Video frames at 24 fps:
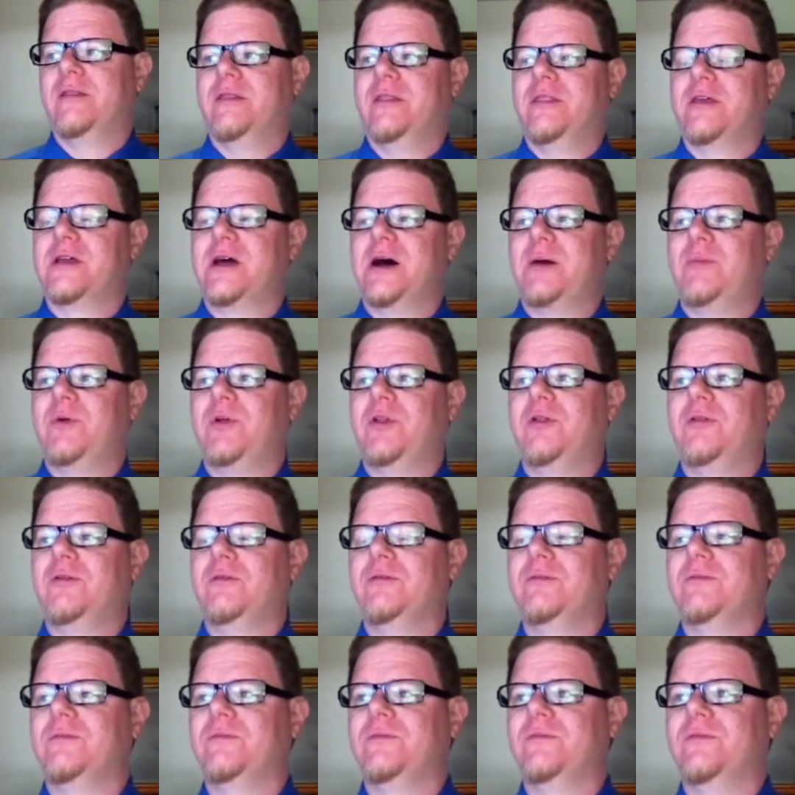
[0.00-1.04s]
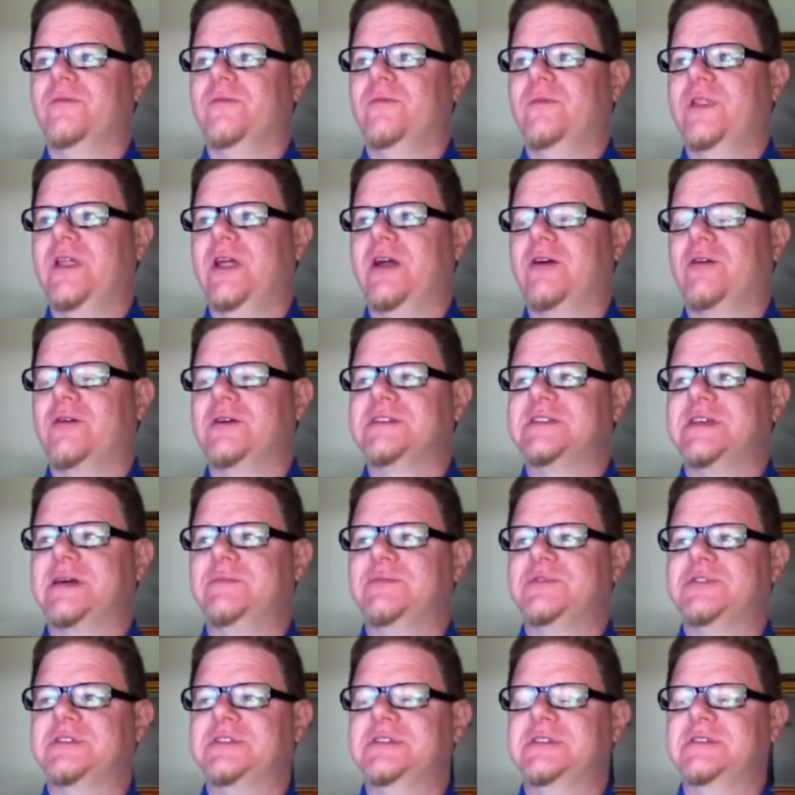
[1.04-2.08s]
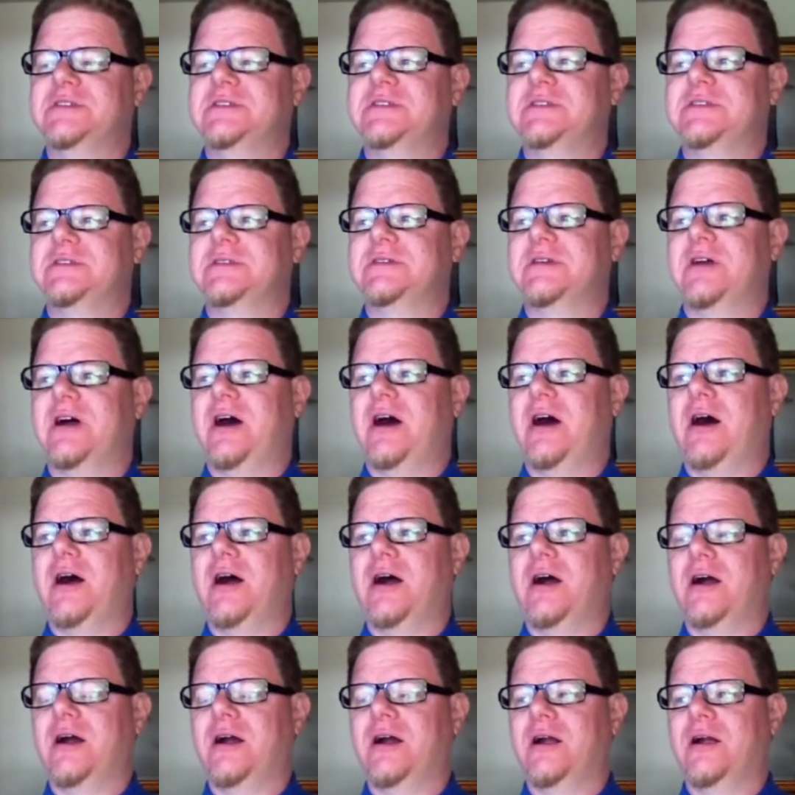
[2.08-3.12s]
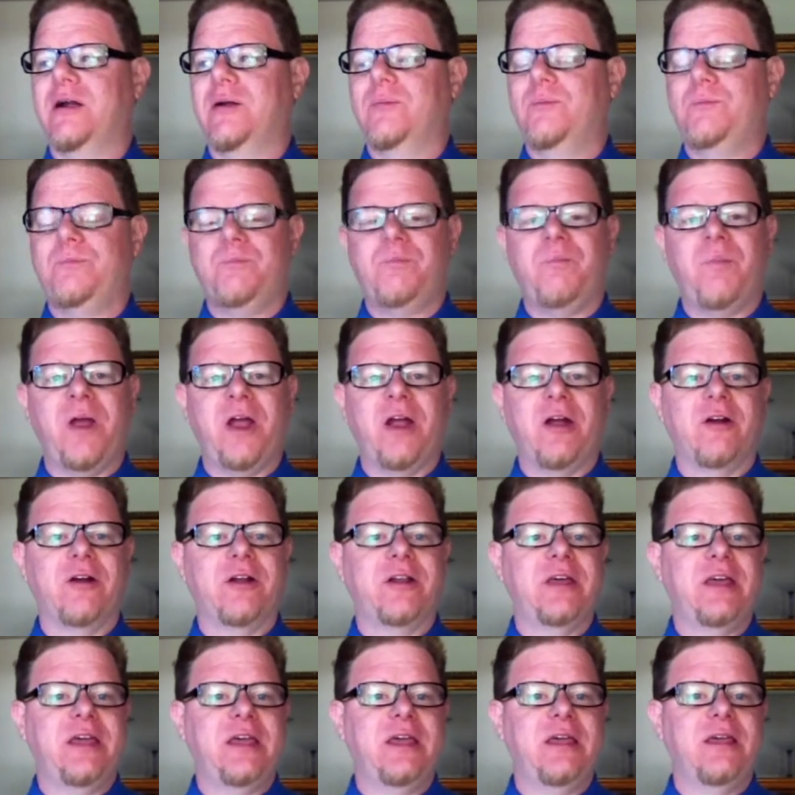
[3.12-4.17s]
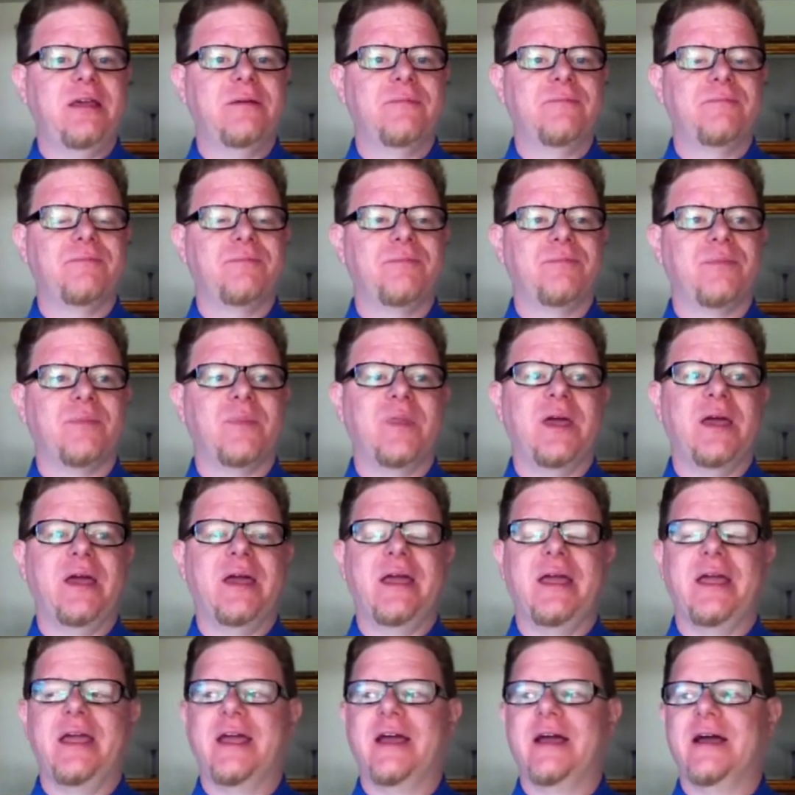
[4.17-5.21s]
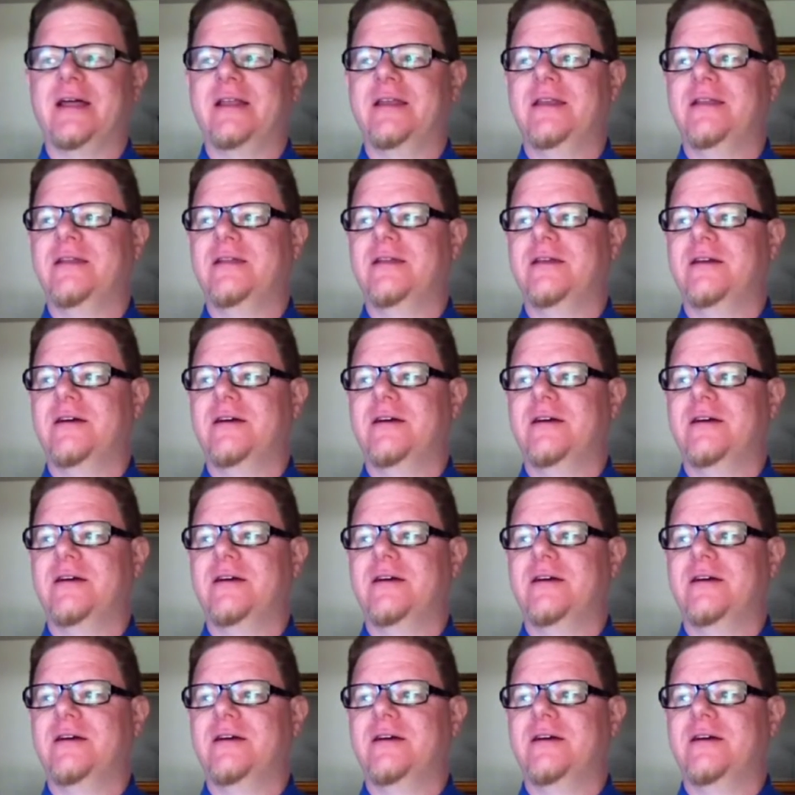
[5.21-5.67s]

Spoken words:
The couple narrow exemptions are parody and